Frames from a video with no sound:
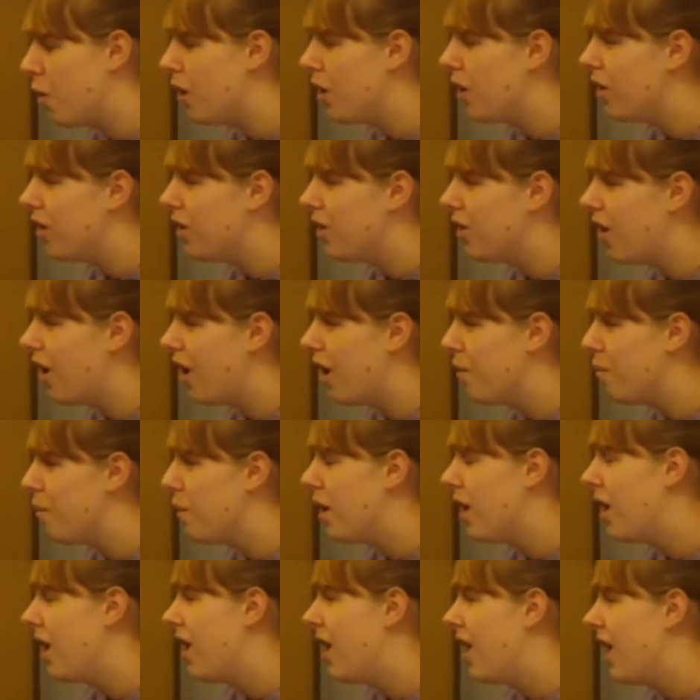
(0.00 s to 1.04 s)
The wind had
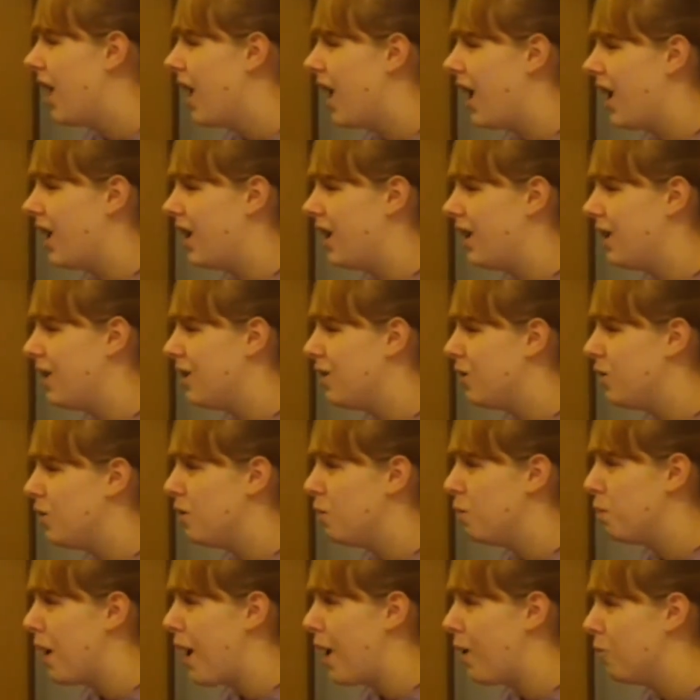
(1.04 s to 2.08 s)
no part in it at all,
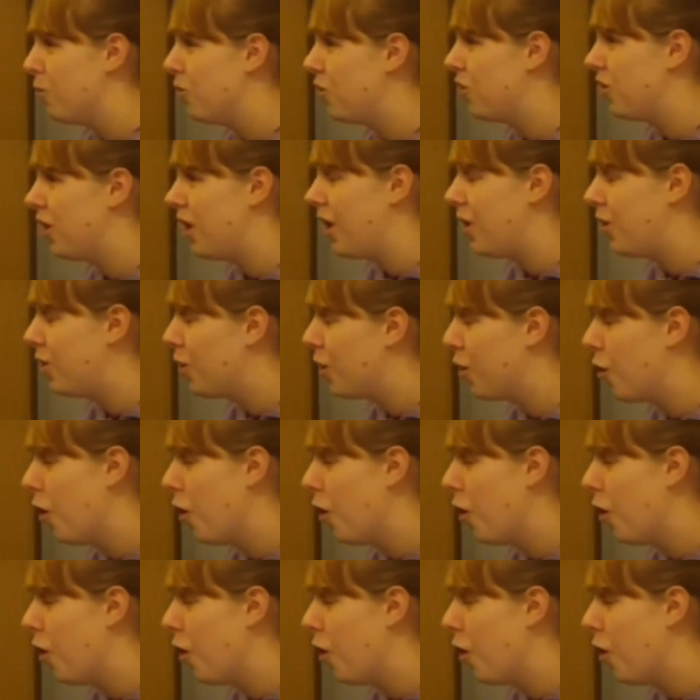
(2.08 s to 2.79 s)
and